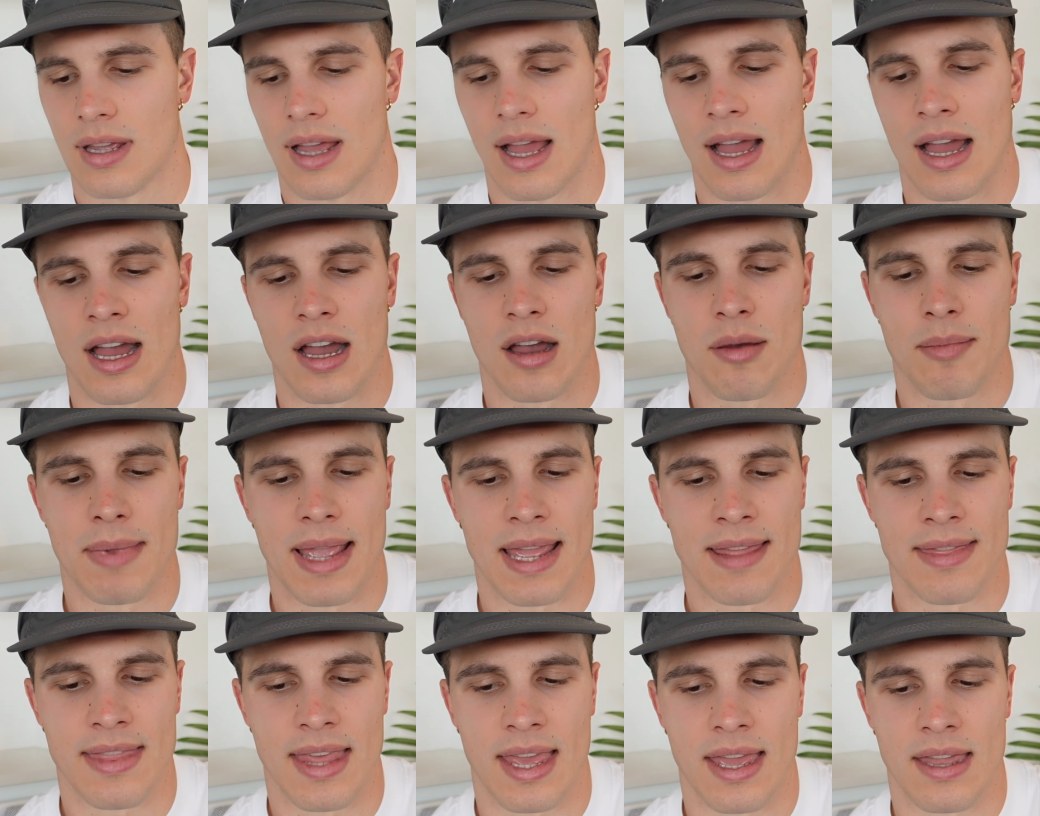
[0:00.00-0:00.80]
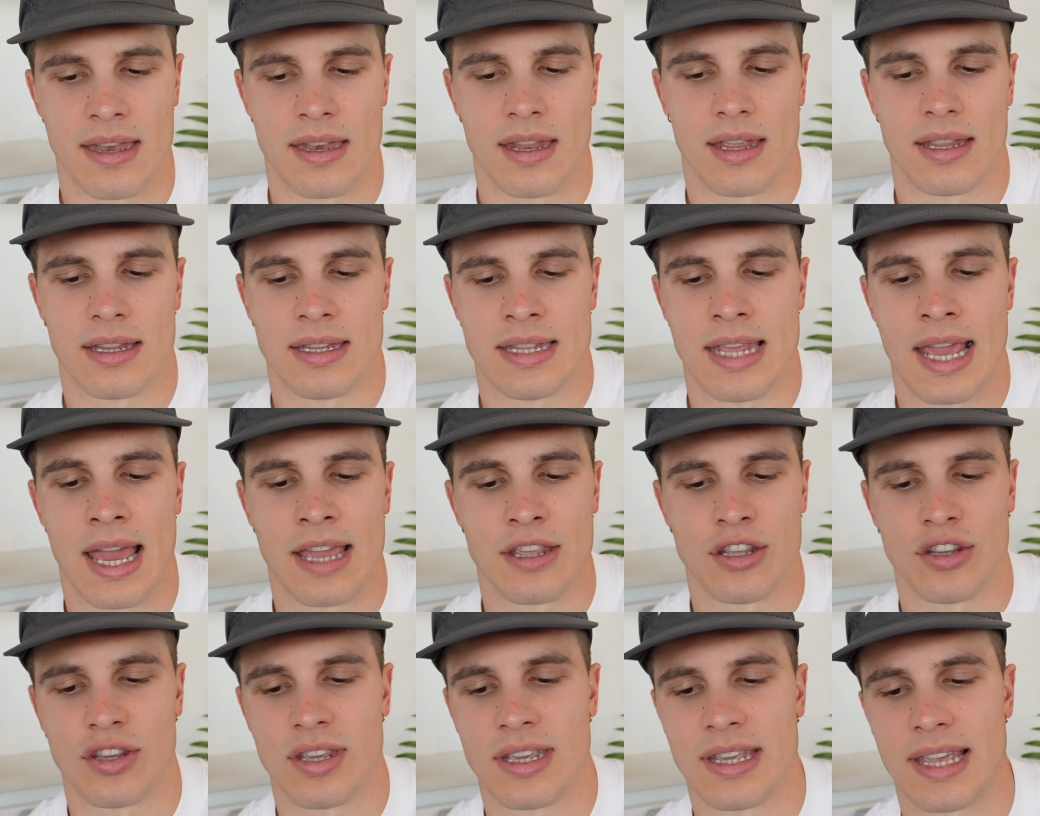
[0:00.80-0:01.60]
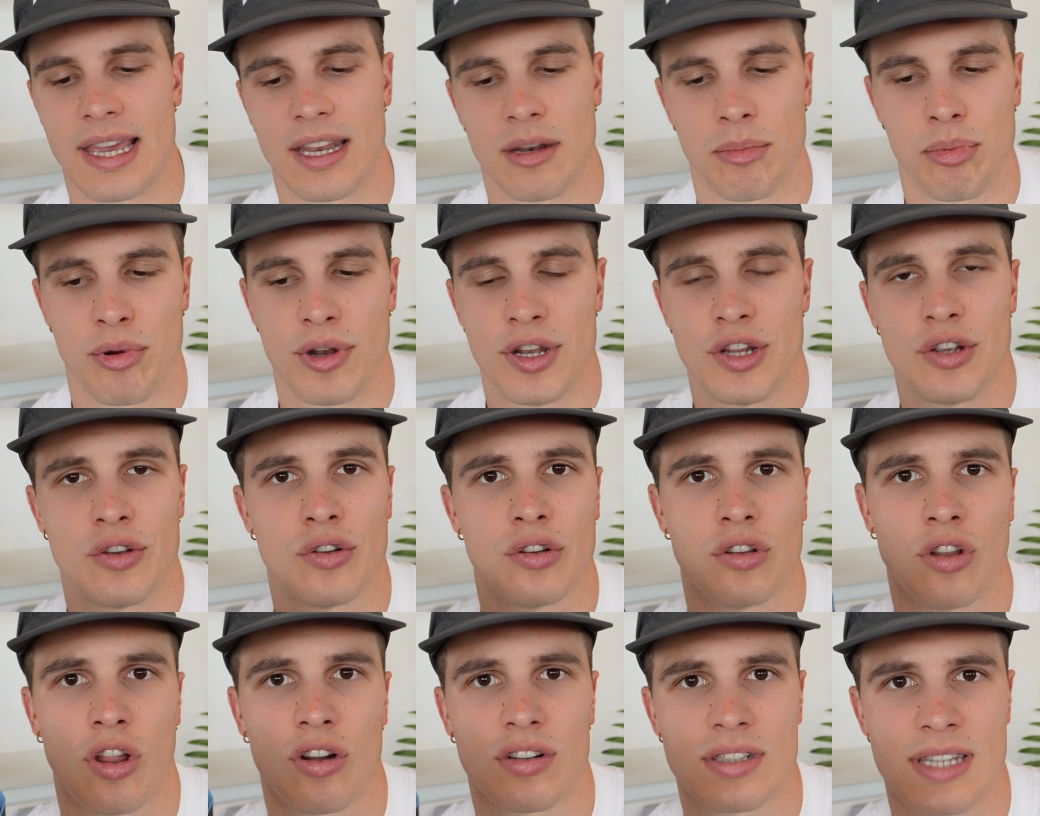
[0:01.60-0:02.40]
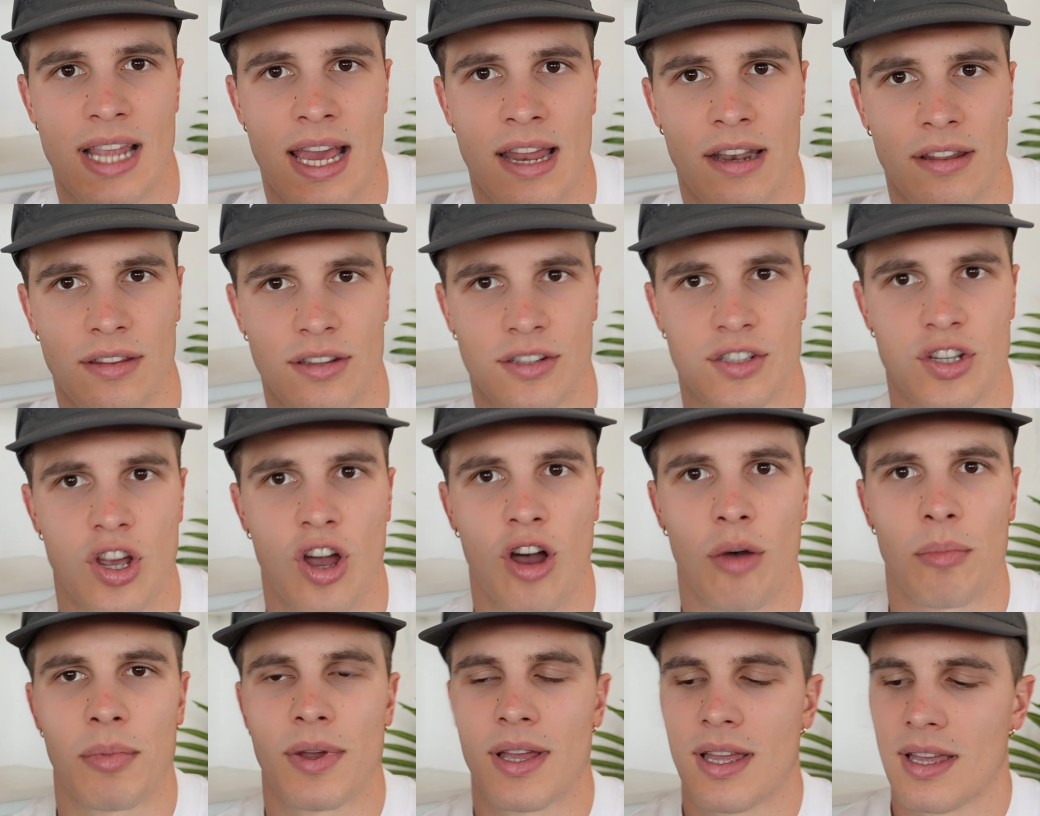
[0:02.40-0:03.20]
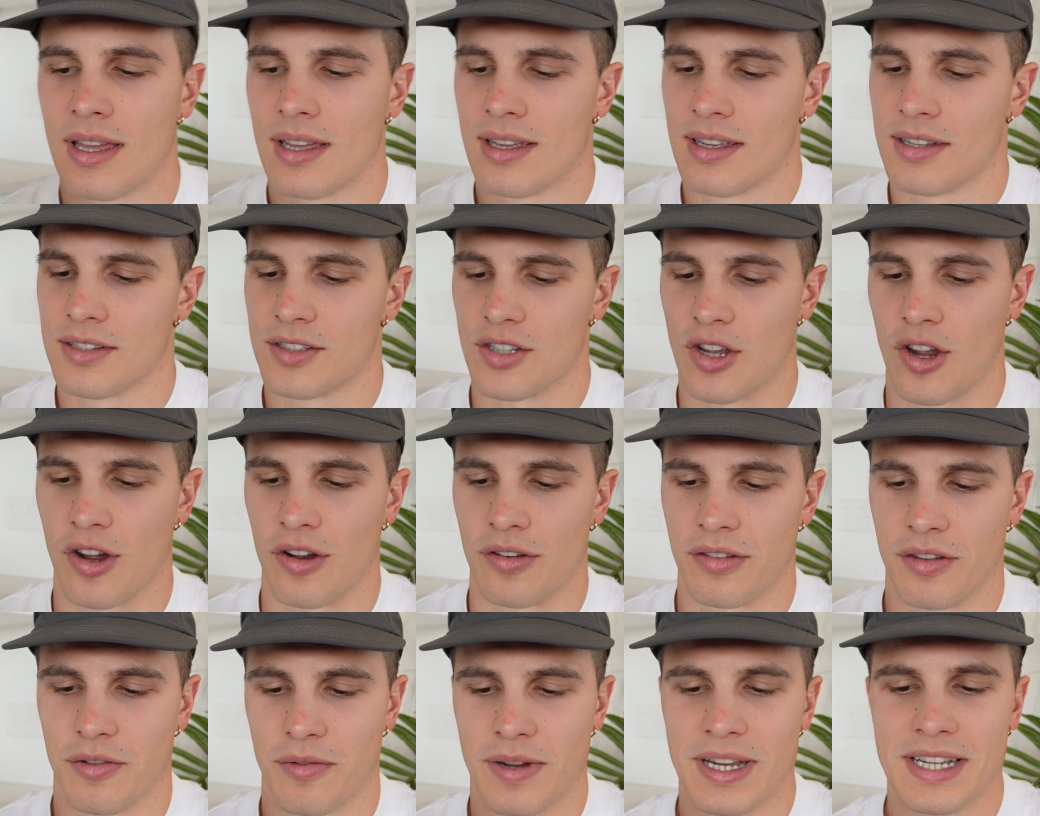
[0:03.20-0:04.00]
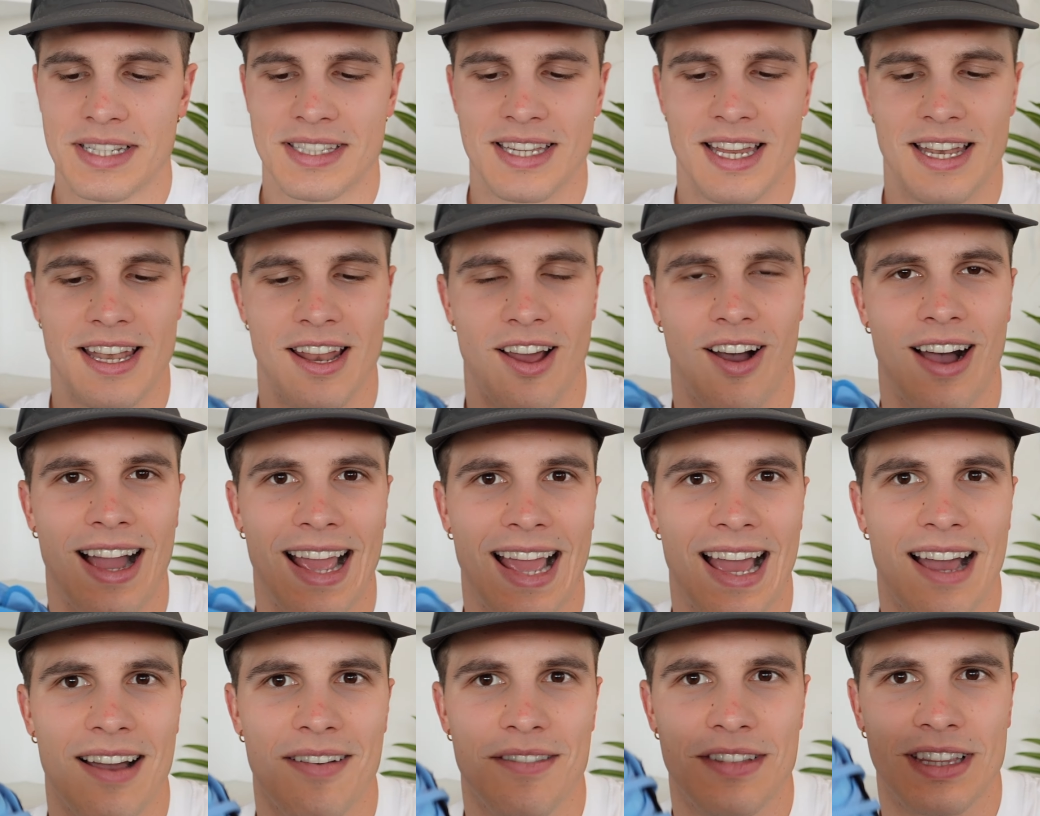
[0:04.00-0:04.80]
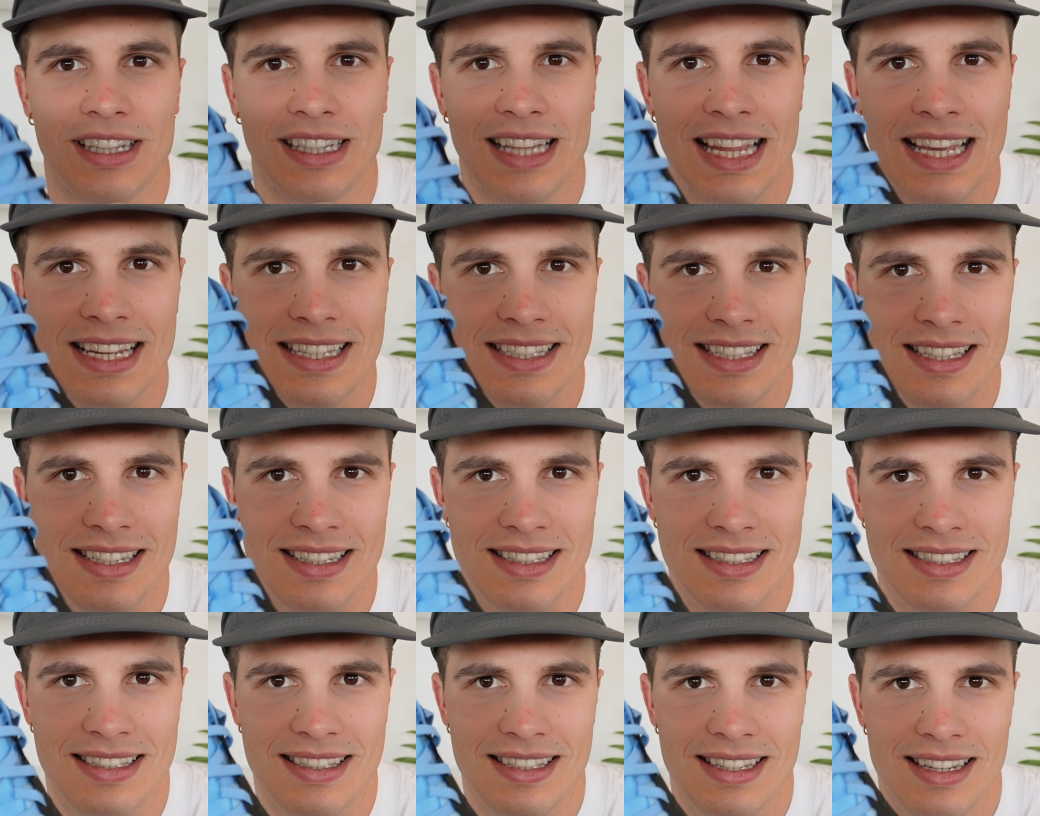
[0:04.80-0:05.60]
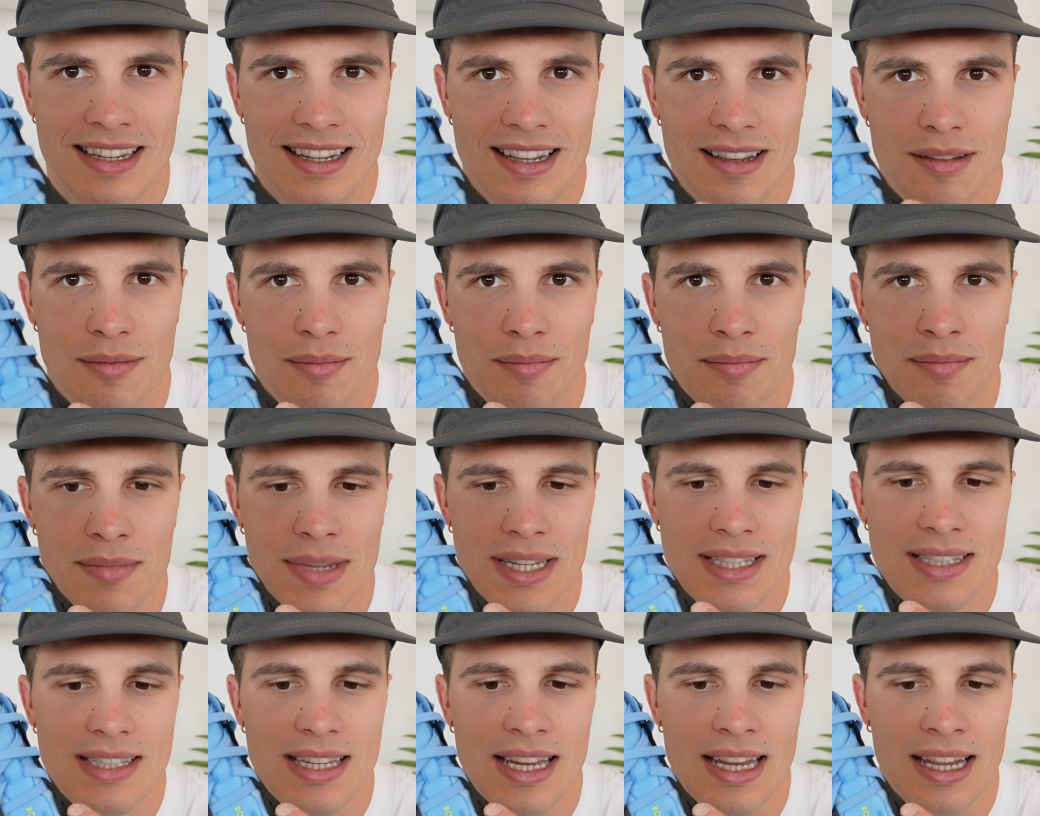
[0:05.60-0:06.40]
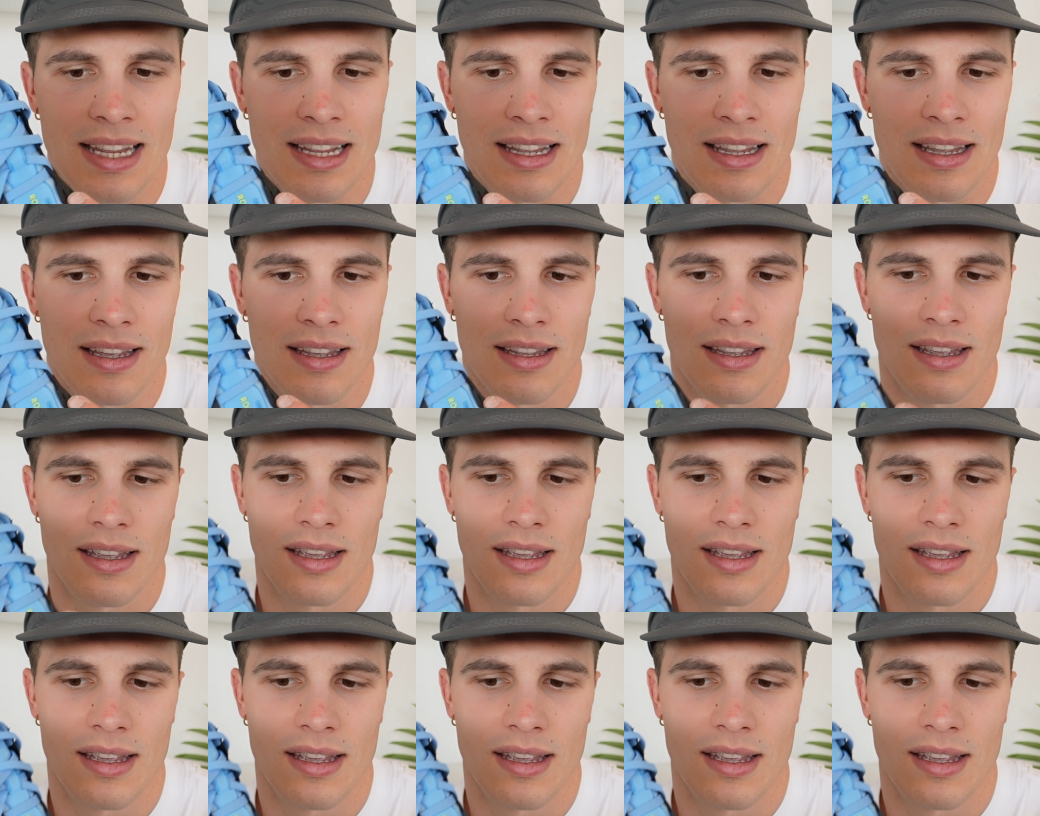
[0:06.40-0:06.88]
And then, yeah, you can get a pretty good lockdown at the top. So the reason I have the laces missing